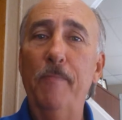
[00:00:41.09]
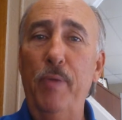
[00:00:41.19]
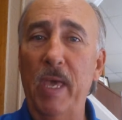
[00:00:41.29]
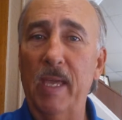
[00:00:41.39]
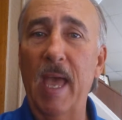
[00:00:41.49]

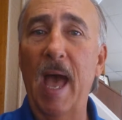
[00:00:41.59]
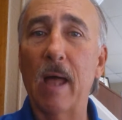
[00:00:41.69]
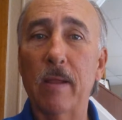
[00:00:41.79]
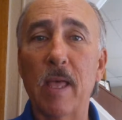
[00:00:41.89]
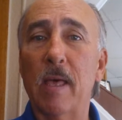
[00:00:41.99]
Pick
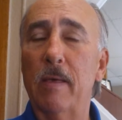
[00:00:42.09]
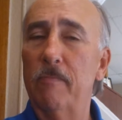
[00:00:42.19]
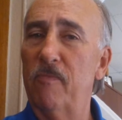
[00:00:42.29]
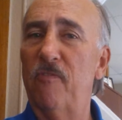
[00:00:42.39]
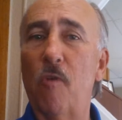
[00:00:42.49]
out
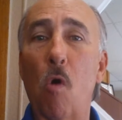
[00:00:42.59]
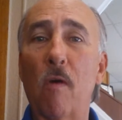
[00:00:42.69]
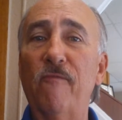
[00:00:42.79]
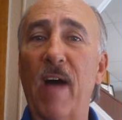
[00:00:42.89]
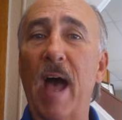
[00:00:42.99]

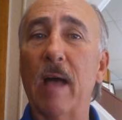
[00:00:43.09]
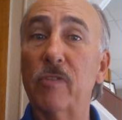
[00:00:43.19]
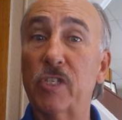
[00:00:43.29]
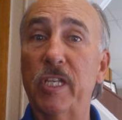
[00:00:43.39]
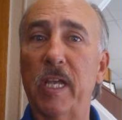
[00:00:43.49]
4, 5,
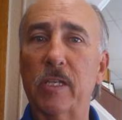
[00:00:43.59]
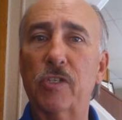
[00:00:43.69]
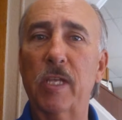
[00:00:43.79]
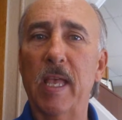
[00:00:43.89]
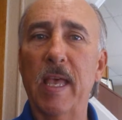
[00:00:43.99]

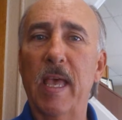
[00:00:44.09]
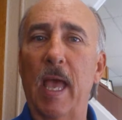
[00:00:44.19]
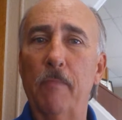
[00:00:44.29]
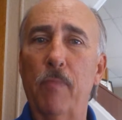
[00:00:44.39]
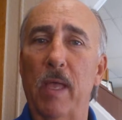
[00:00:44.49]
6,
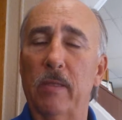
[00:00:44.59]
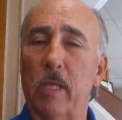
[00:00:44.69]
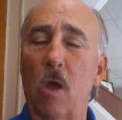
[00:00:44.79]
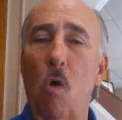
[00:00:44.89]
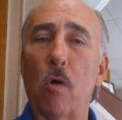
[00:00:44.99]
and
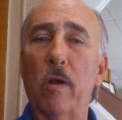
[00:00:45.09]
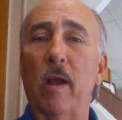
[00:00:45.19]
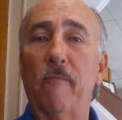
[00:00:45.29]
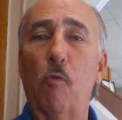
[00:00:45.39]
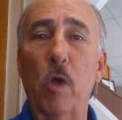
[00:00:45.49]
the order
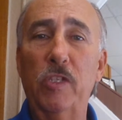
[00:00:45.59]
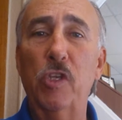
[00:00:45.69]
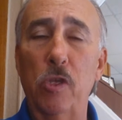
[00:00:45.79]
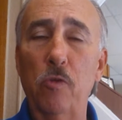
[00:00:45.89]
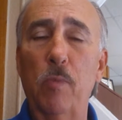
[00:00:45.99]
of which
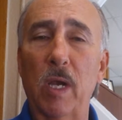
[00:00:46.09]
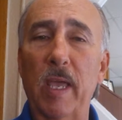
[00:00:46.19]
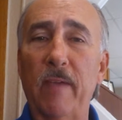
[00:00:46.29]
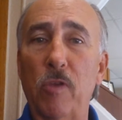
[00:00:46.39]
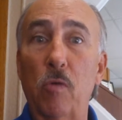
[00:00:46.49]
you
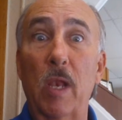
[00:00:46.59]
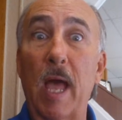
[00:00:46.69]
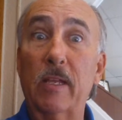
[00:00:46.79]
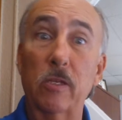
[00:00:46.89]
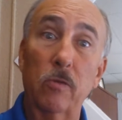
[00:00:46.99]
believe you would
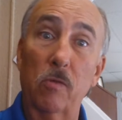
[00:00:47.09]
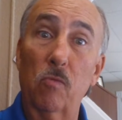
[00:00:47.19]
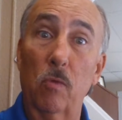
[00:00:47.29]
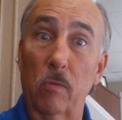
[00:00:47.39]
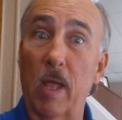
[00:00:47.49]
like
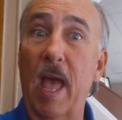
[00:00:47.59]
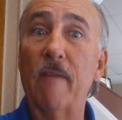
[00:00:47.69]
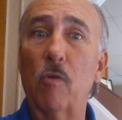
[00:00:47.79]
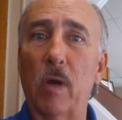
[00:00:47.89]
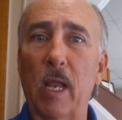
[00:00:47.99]
to
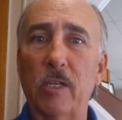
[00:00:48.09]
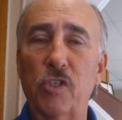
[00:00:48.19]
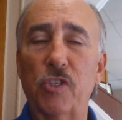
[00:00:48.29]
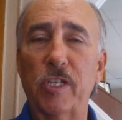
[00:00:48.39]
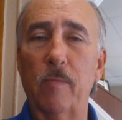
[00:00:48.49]
have a
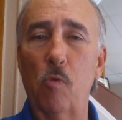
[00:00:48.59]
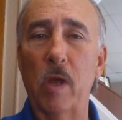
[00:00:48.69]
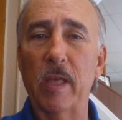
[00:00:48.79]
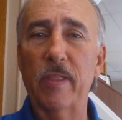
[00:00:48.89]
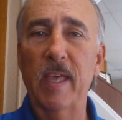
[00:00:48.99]
relationship
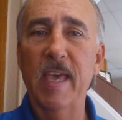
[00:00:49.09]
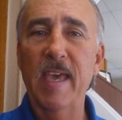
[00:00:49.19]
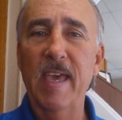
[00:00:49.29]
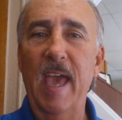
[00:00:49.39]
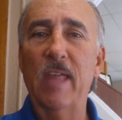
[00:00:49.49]
with,
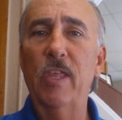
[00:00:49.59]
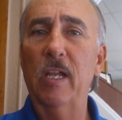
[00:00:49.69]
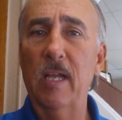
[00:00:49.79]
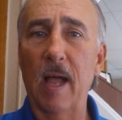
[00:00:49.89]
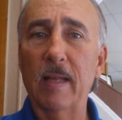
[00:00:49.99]
and
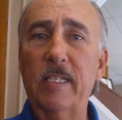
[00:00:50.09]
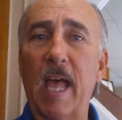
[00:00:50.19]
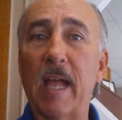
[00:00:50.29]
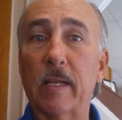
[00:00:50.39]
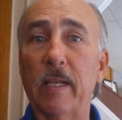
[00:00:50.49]
then
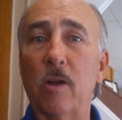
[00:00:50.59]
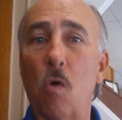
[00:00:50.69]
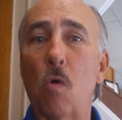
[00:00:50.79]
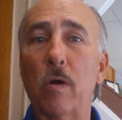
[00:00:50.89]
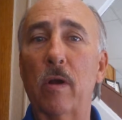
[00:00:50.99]
contact in
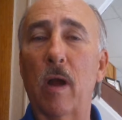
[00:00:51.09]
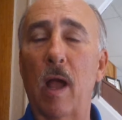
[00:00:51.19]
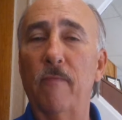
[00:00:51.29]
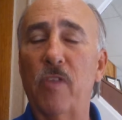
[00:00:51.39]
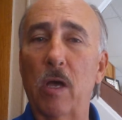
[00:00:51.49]
order
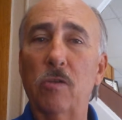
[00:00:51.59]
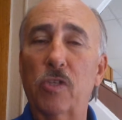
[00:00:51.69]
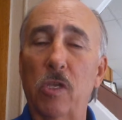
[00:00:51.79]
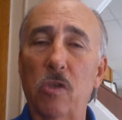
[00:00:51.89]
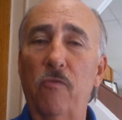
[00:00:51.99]
of
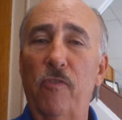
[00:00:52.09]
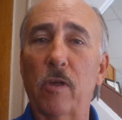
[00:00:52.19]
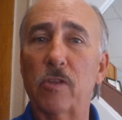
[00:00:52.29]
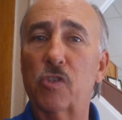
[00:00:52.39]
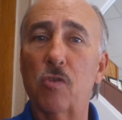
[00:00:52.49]
those that you
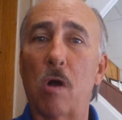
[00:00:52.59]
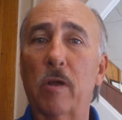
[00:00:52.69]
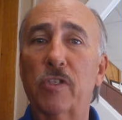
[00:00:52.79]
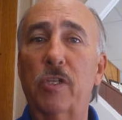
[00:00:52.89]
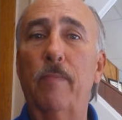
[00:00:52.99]
feel the
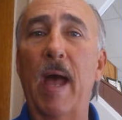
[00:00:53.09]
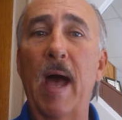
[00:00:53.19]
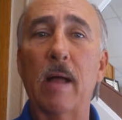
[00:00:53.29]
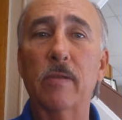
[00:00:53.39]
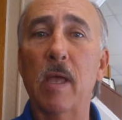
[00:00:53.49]
strongest
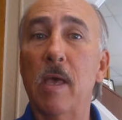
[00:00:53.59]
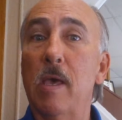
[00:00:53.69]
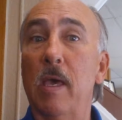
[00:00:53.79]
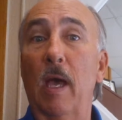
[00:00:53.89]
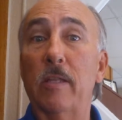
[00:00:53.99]
about
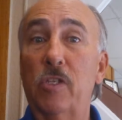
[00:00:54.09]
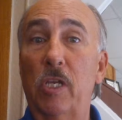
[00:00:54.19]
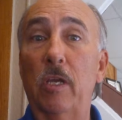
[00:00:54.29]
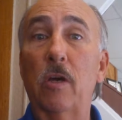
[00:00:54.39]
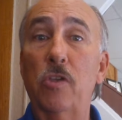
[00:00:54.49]

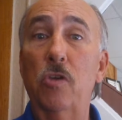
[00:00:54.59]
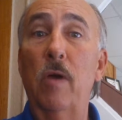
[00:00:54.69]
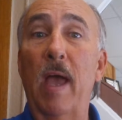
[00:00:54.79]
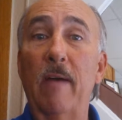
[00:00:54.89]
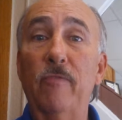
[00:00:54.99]
until you
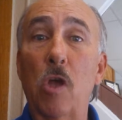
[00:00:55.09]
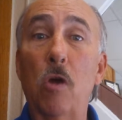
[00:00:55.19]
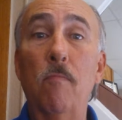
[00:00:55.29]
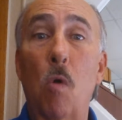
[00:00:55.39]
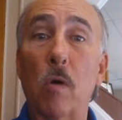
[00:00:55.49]
have
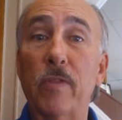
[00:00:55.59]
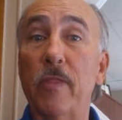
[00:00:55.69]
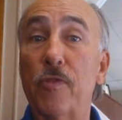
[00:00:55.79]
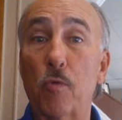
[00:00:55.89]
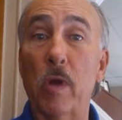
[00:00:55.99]
no more
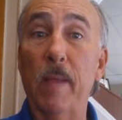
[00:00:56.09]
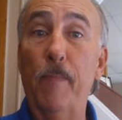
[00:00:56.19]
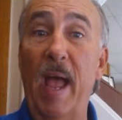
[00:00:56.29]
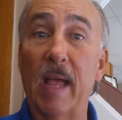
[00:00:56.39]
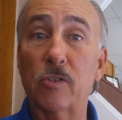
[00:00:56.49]
than 3
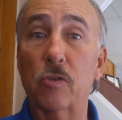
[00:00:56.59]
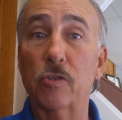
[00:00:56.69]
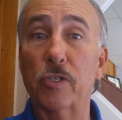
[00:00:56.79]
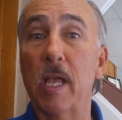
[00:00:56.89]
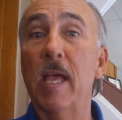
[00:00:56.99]

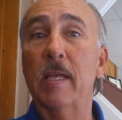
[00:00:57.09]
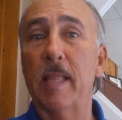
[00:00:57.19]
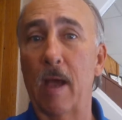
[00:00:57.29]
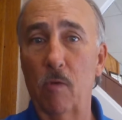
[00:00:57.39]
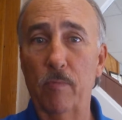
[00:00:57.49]
pastors.
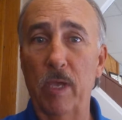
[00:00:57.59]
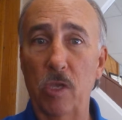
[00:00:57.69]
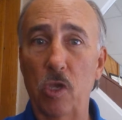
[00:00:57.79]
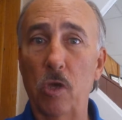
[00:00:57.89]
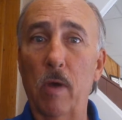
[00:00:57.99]
That would be
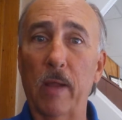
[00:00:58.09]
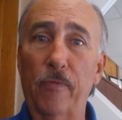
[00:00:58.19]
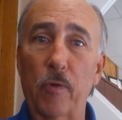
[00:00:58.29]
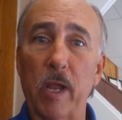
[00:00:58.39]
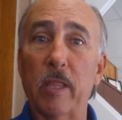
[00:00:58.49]
you and
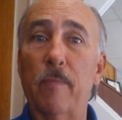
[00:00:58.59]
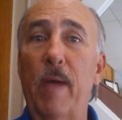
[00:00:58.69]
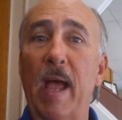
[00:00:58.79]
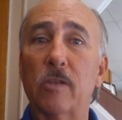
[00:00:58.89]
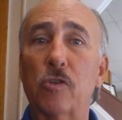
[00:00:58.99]
3 other
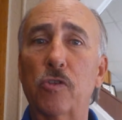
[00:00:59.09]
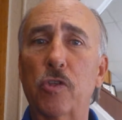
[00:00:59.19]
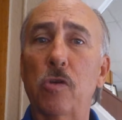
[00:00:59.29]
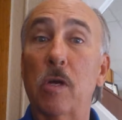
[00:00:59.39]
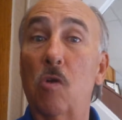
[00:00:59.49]
pastors
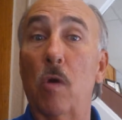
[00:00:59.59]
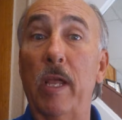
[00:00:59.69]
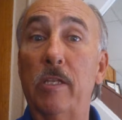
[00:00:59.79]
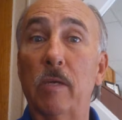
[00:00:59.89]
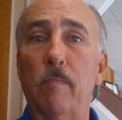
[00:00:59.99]
who
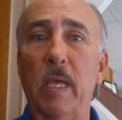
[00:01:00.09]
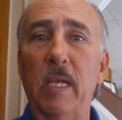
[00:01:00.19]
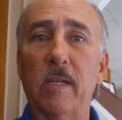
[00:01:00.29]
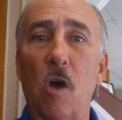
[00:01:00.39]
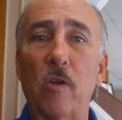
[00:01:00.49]
agree to
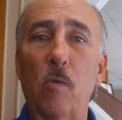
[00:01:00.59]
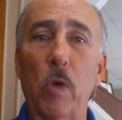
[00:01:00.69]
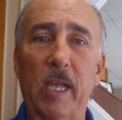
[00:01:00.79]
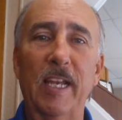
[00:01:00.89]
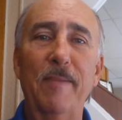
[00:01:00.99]
meet on a
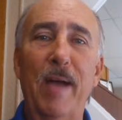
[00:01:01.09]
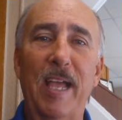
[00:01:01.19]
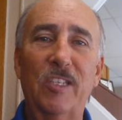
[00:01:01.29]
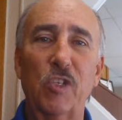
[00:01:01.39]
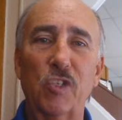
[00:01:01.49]
weekly
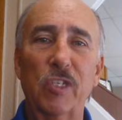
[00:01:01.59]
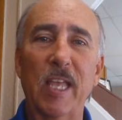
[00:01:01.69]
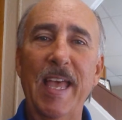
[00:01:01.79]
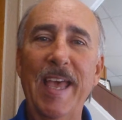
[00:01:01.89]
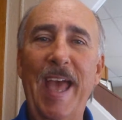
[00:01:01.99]

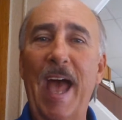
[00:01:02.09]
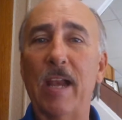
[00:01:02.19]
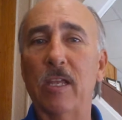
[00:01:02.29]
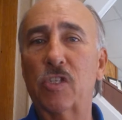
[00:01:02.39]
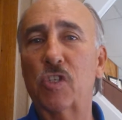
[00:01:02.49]
basis. How
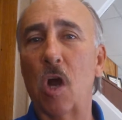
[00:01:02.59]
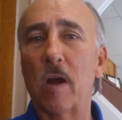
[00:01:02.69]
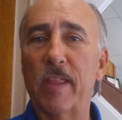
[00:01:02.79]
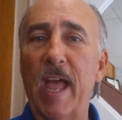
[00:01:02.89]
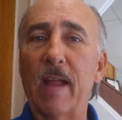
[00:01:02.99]
do you
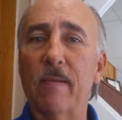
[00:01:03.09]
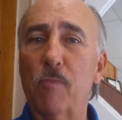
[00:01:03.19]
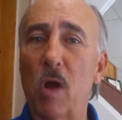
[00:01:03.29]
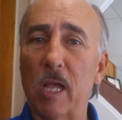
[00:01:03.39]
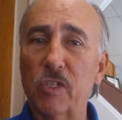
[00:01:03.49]
start that
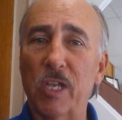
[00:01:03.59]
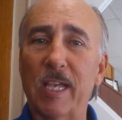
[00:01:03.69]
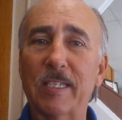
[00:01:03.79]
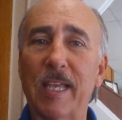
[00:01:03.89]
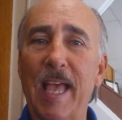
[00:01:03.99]

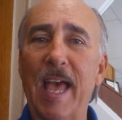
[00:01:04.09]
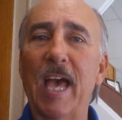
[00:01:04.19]
process?